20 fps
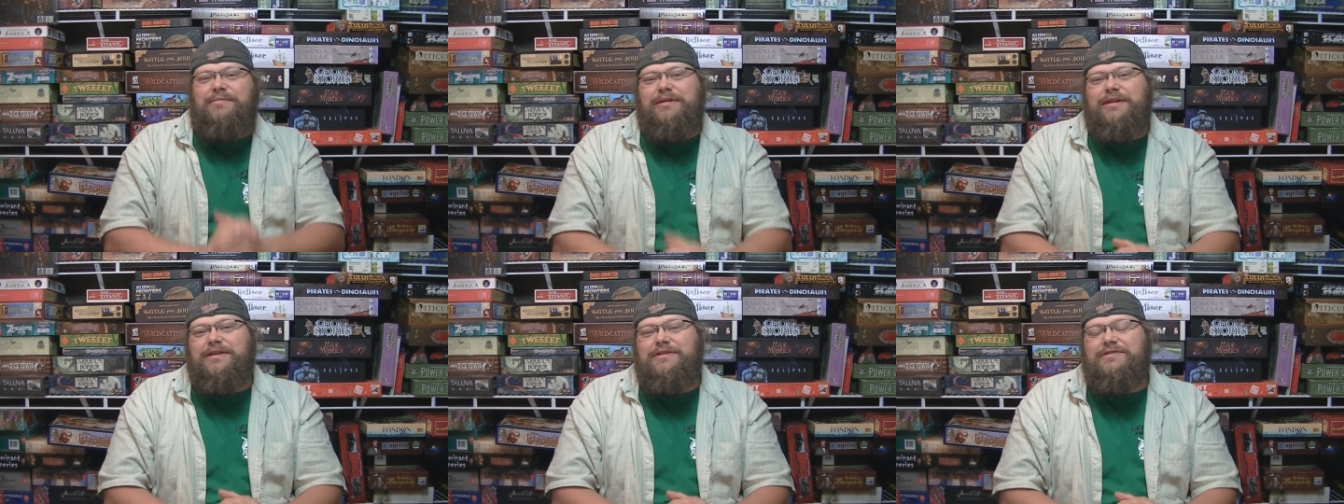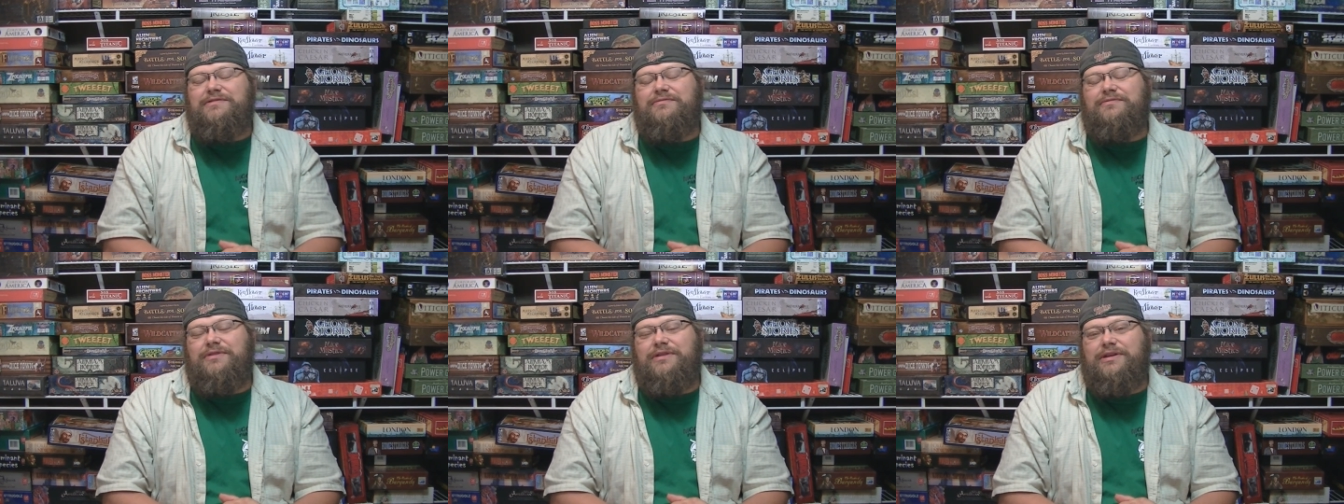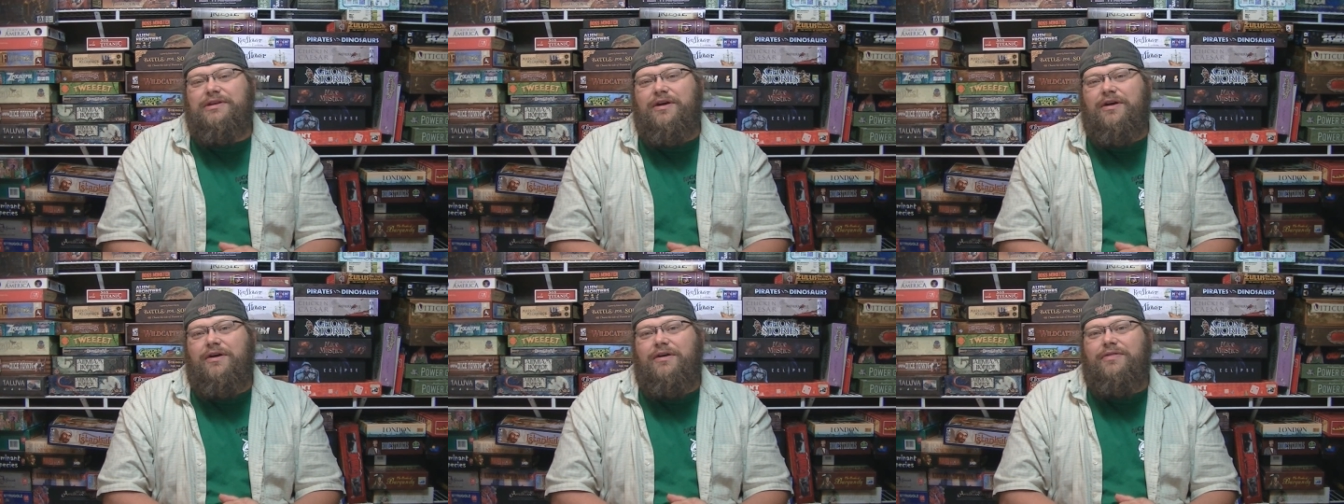It isn't
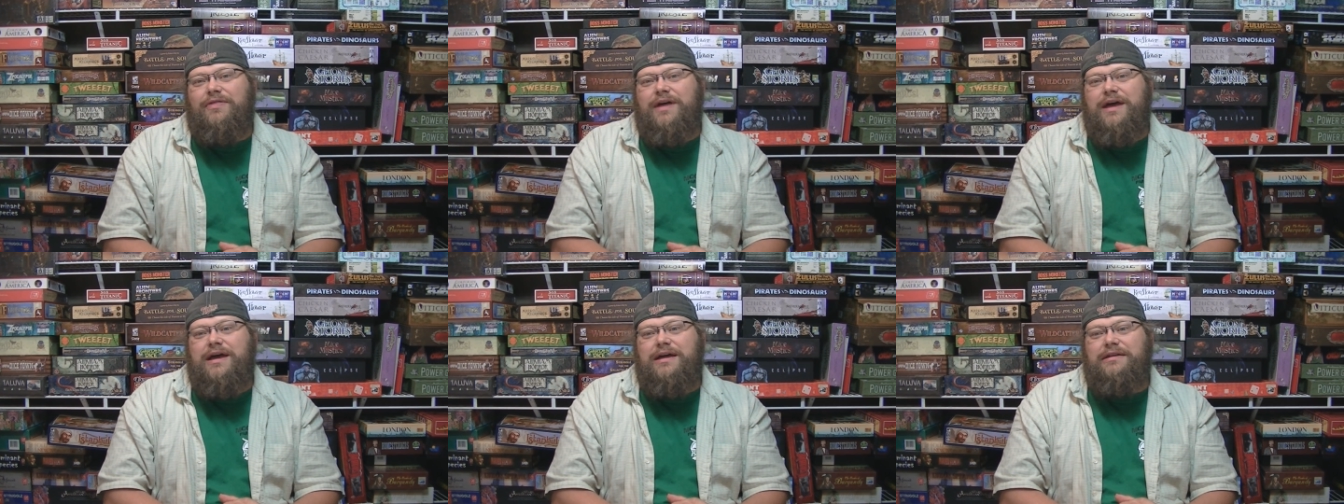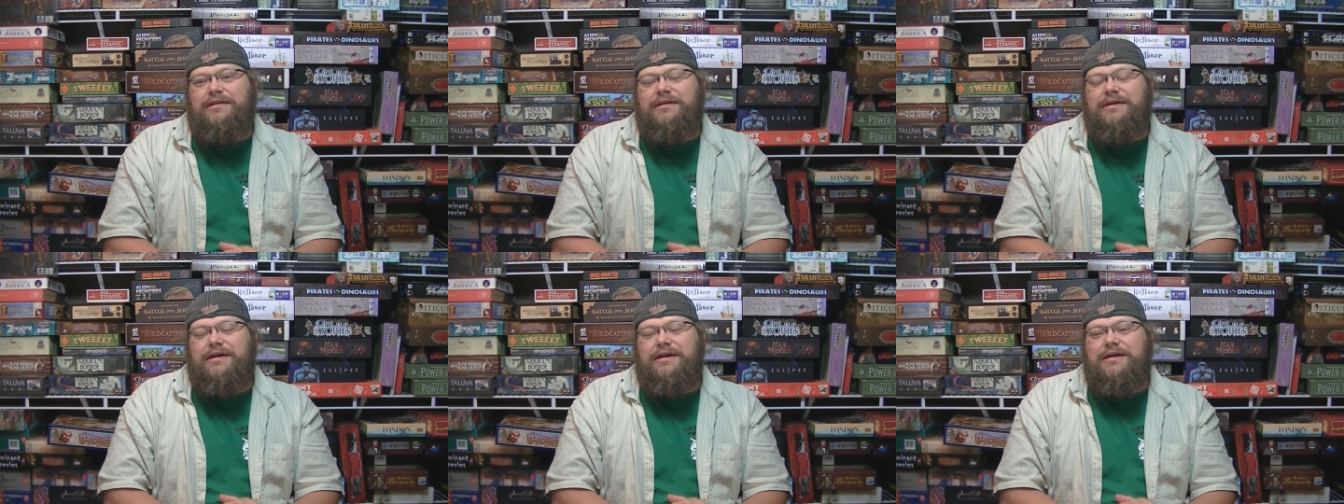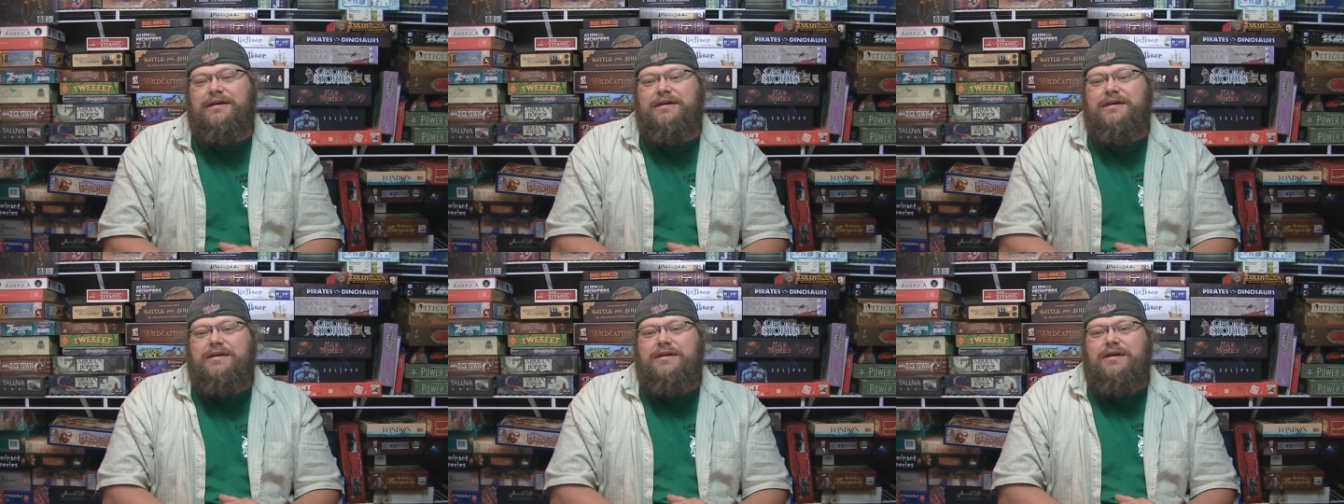really all that
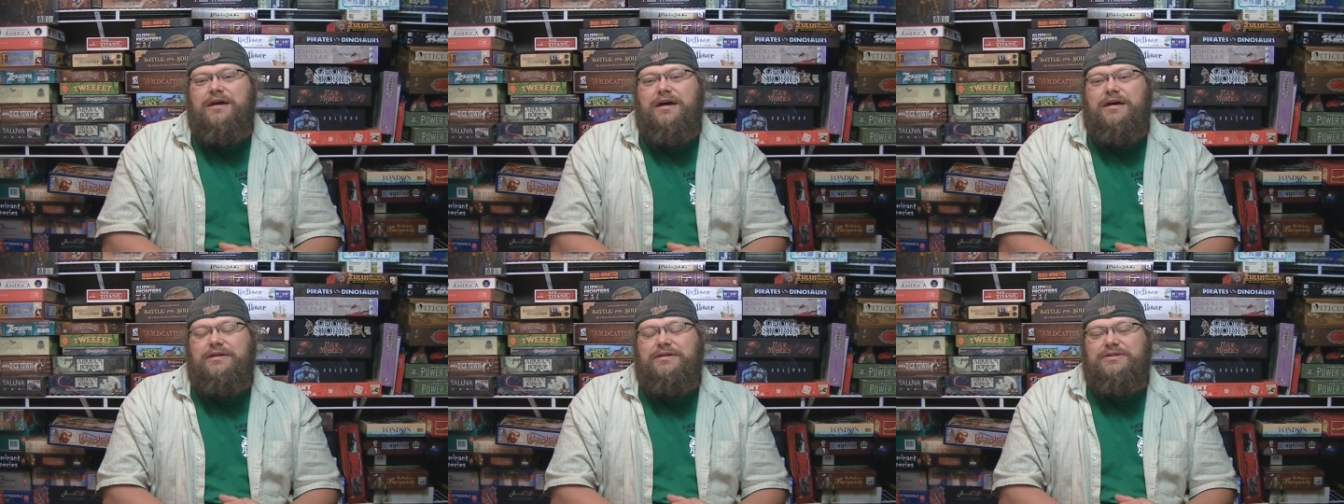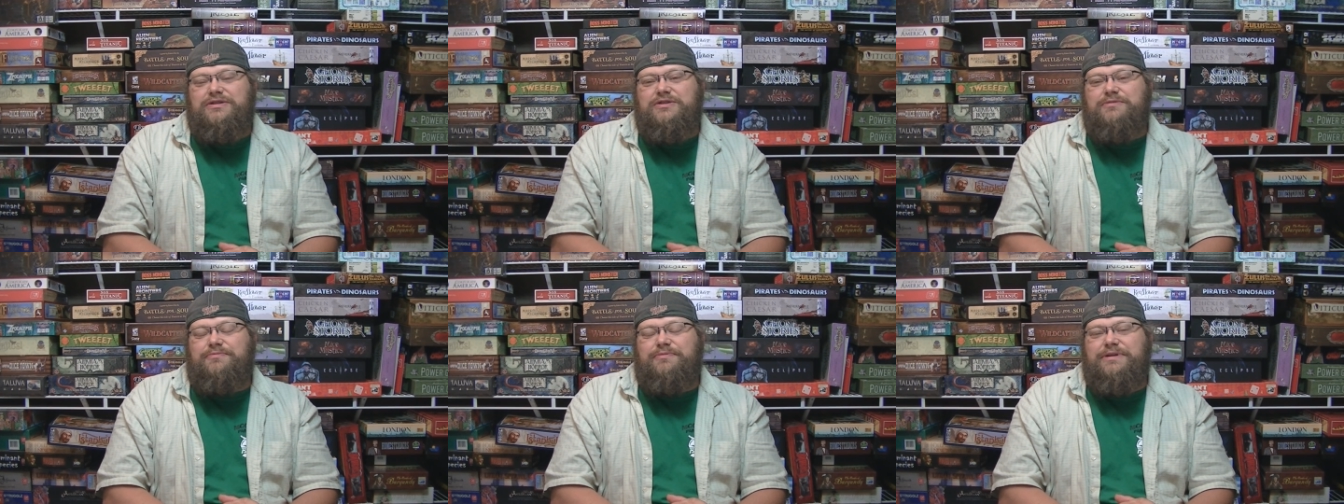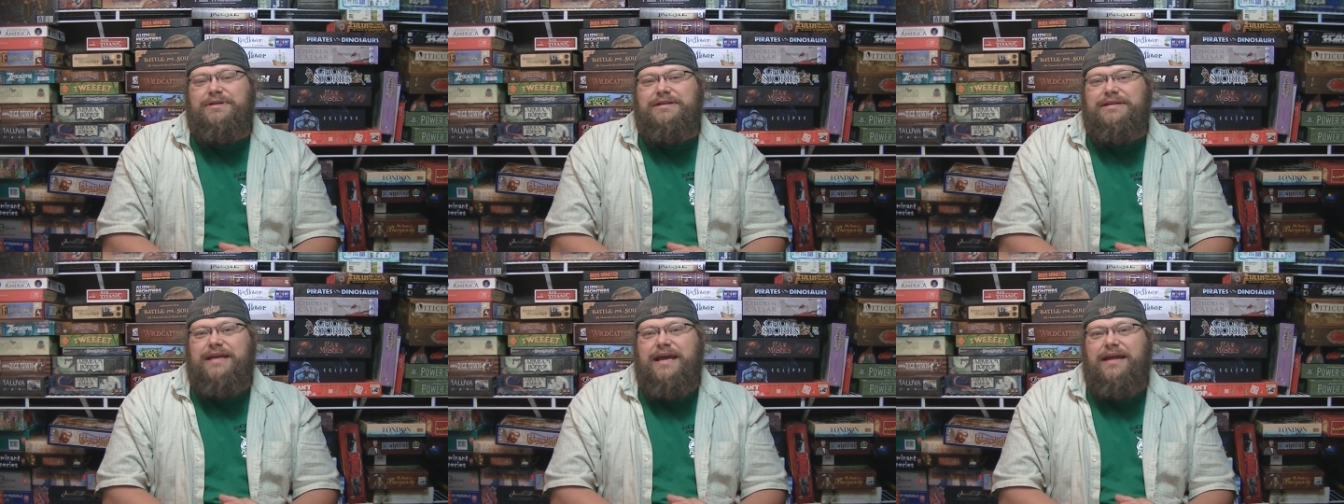uh, uh,
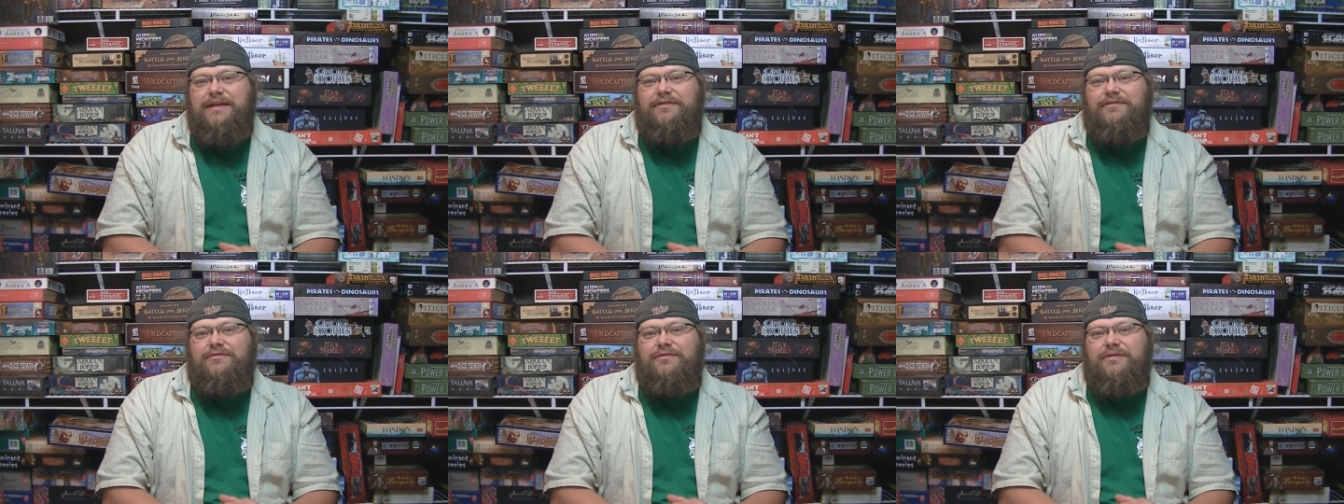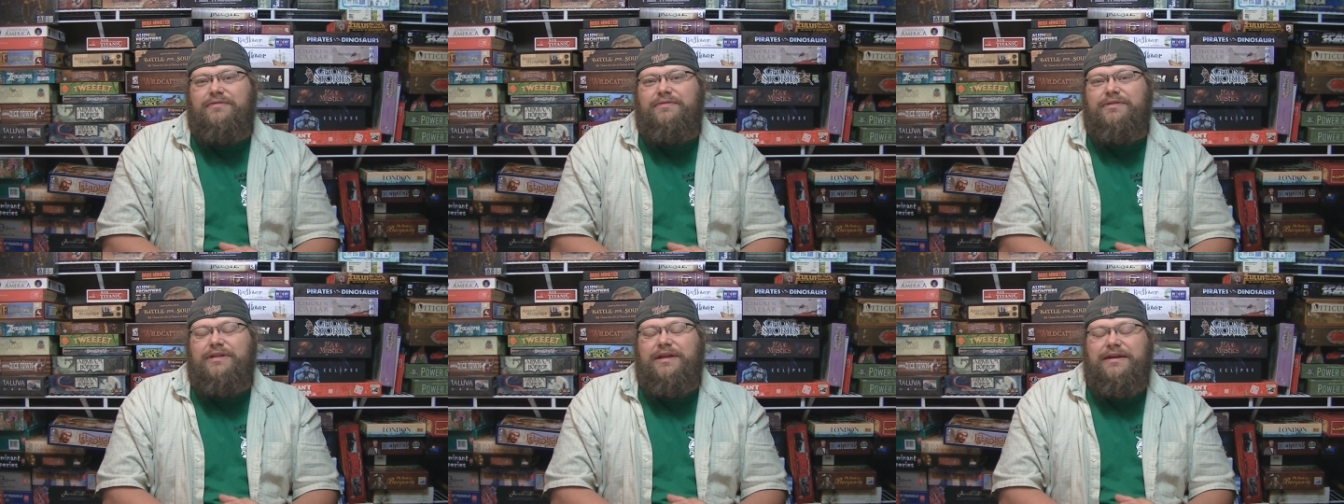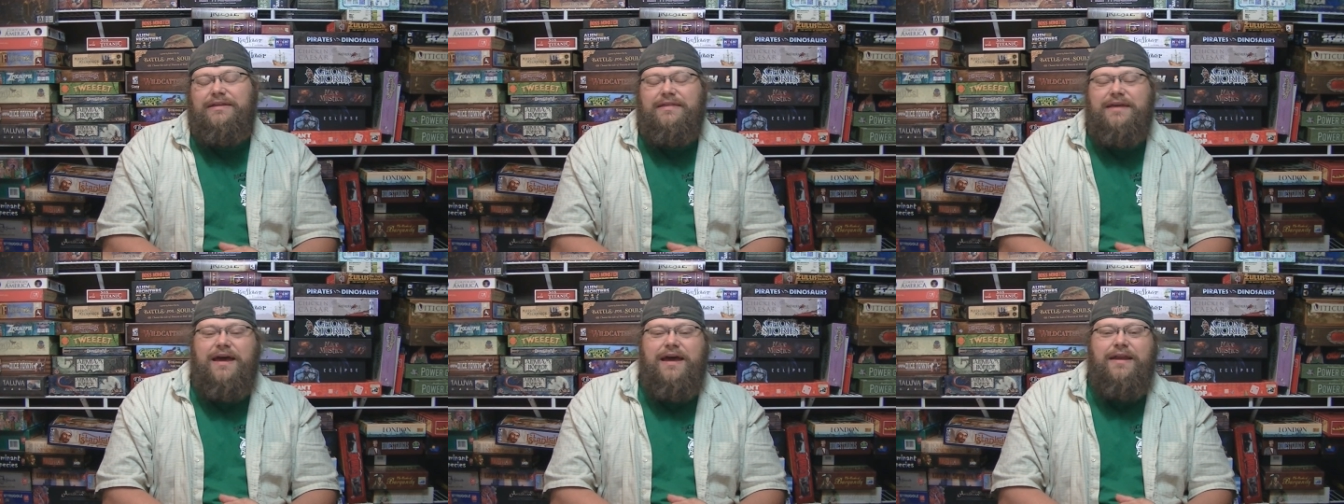super intense sort of
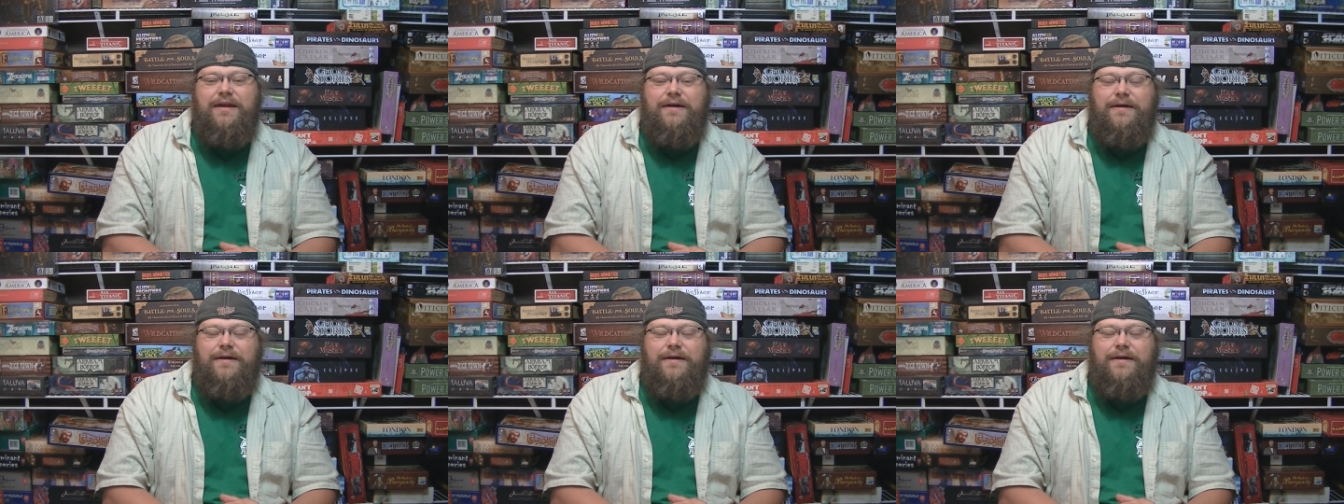like that.